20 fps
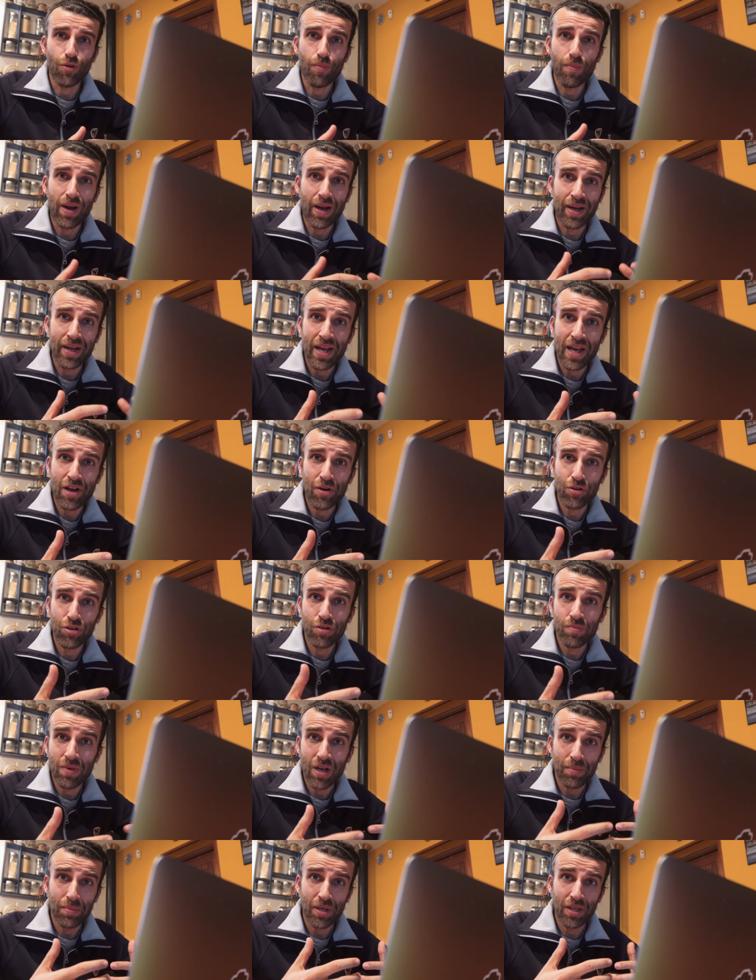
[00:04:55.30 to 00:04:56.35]
by now you
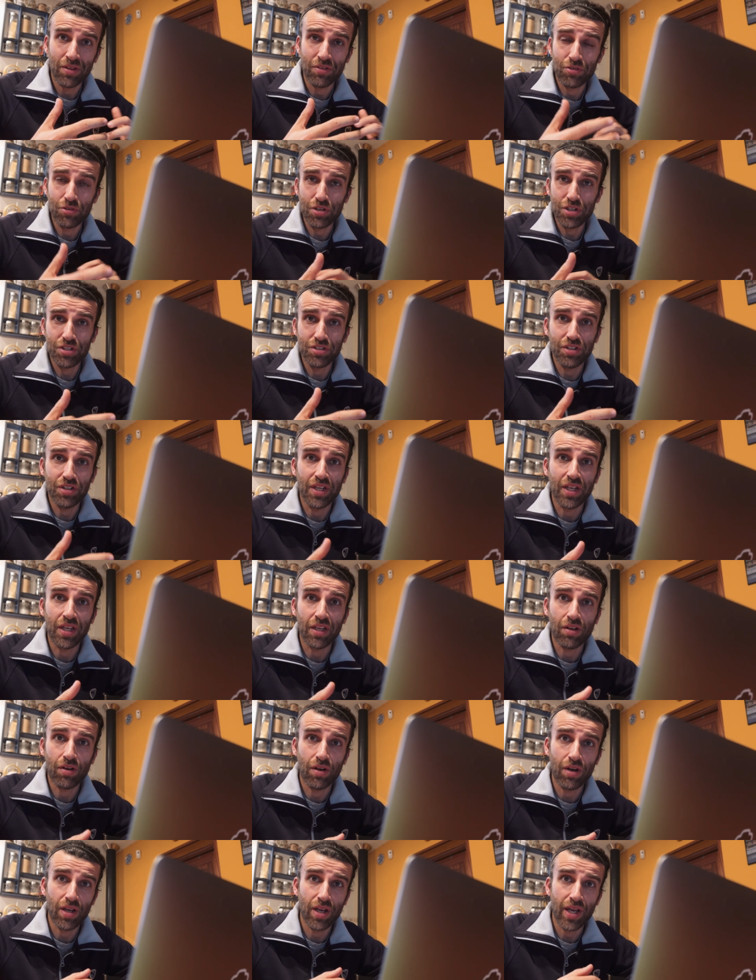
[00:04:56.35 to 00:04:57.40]
might be interested in
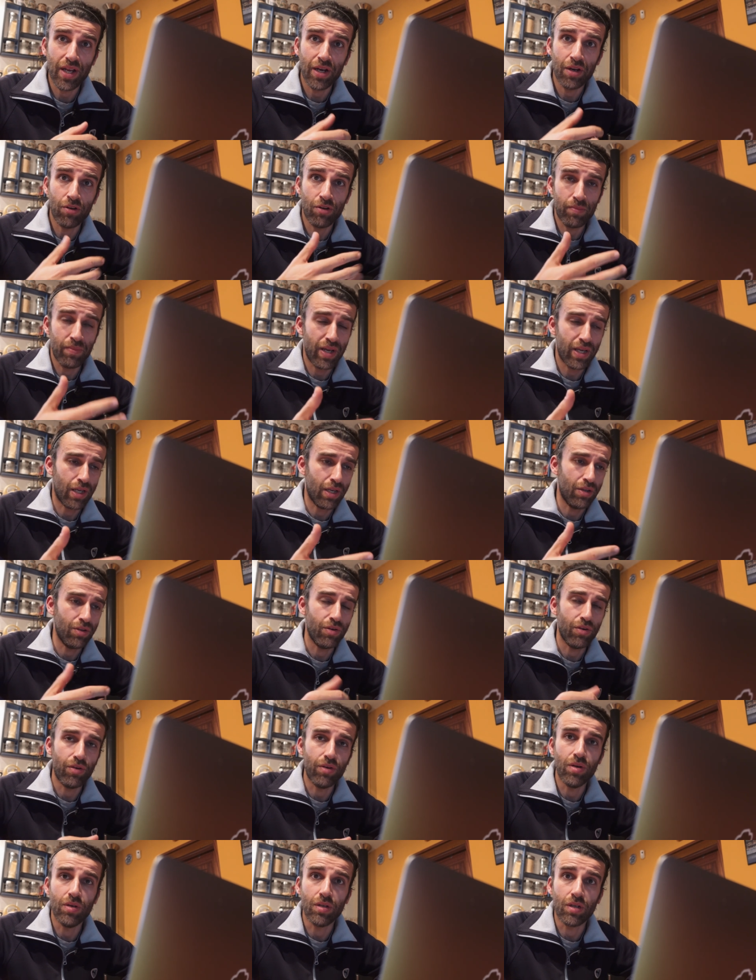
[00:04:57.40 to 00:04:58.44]
creating or making
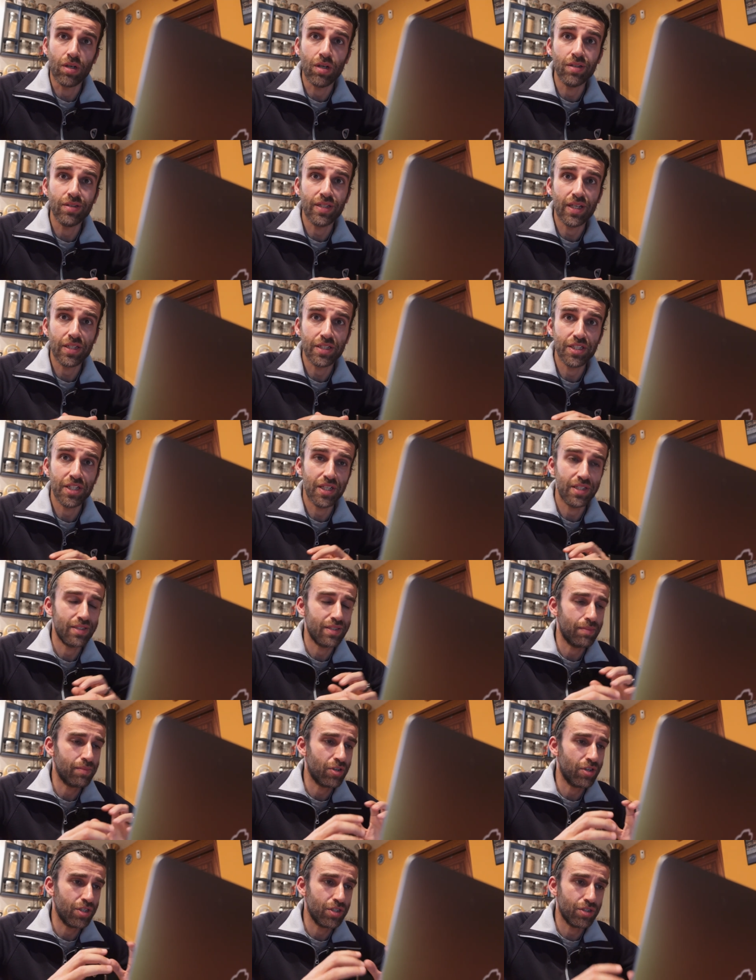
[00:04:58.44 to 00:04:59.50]
your own contact sheets.
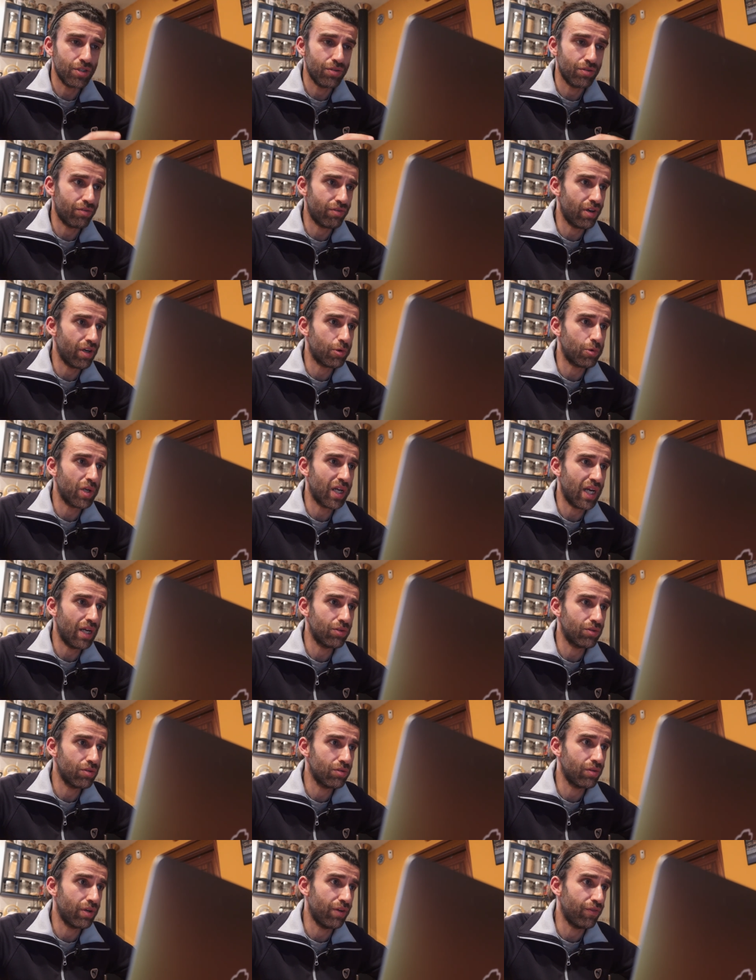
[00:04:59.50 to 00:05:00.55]
I'm gonna show you really quick how
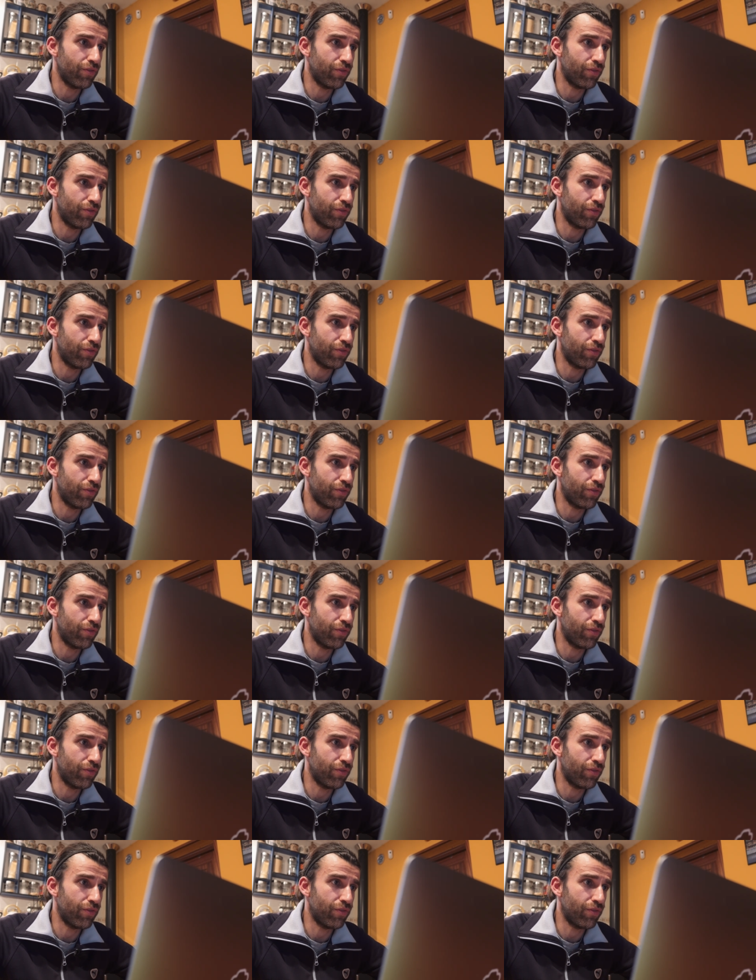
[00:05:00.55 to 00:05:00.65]
to do it in